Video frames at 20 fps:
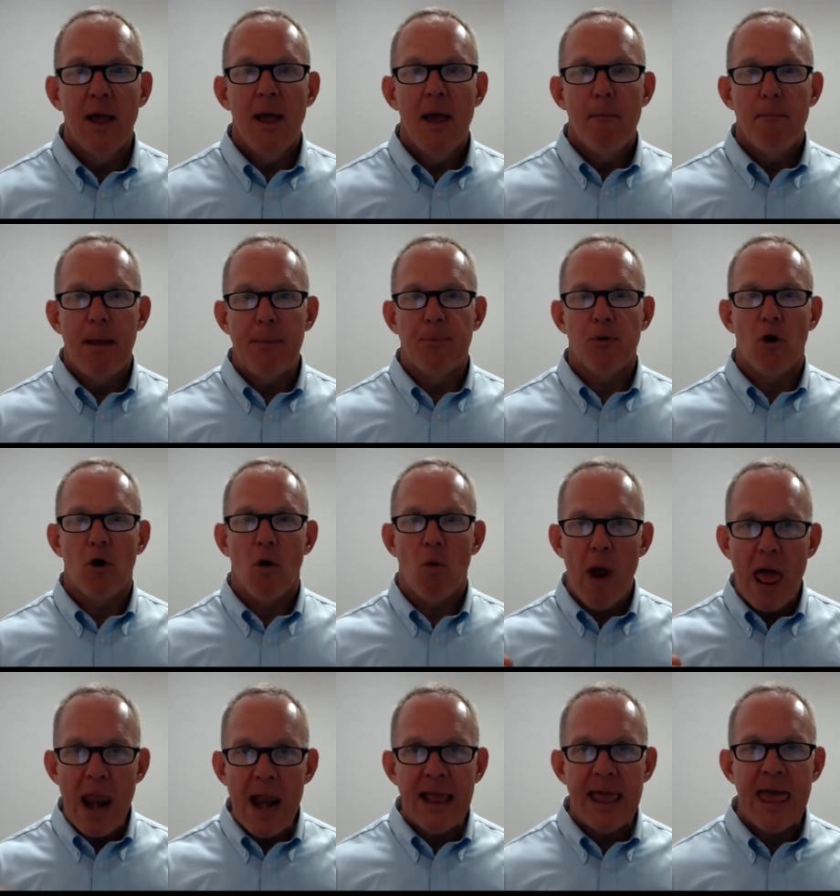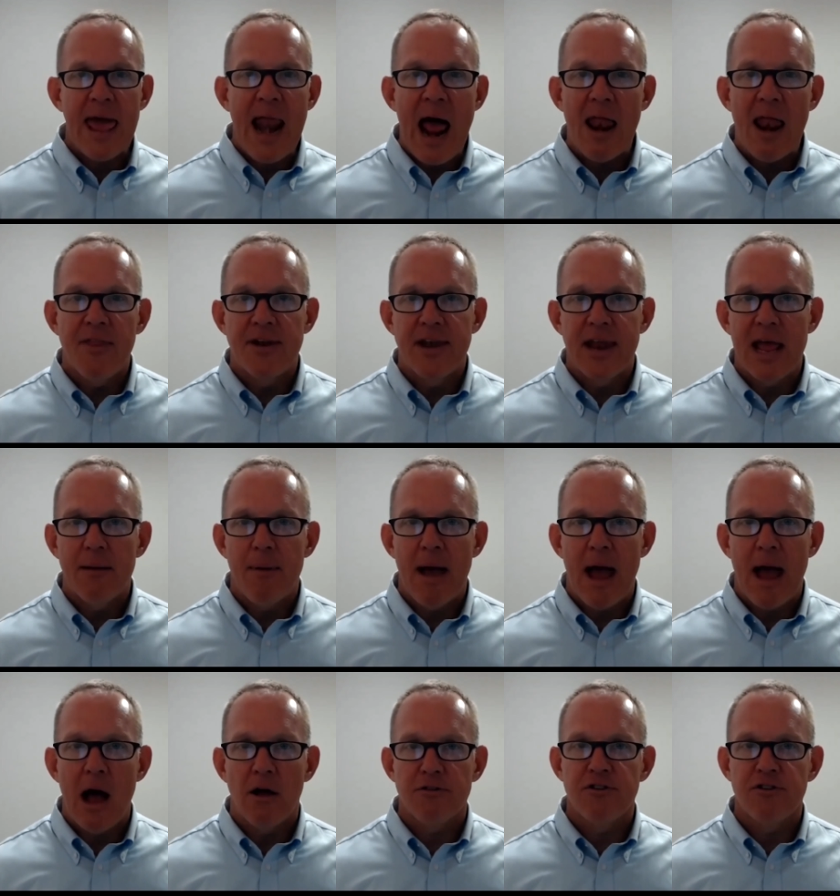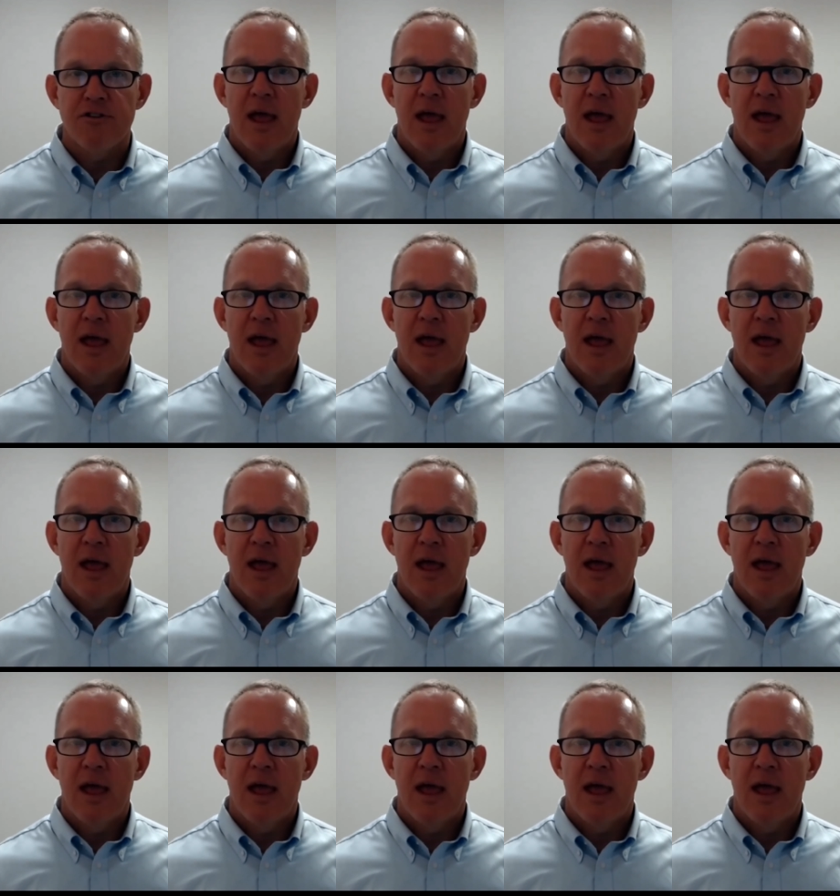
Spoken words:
People are ready to get out of the damn house.